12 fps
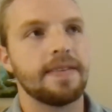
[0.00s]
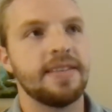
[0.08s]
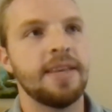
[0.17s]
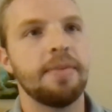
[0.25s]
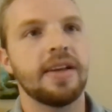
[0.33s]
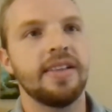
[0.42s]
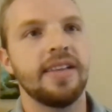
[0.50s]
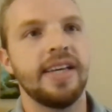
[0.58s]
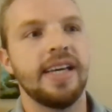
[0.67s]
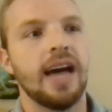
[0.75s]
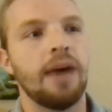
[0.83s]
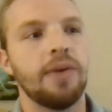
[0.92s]

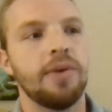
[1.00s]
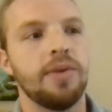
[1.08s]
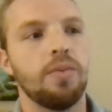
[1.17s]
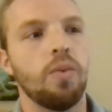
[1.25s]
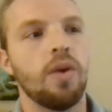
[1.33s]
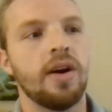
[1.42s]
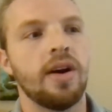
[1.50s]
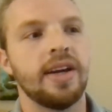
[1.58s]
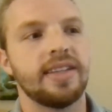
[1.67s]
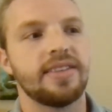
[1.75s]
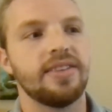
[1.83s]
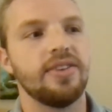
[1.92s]
typically I would
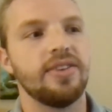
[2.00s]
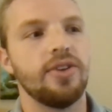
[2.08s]
want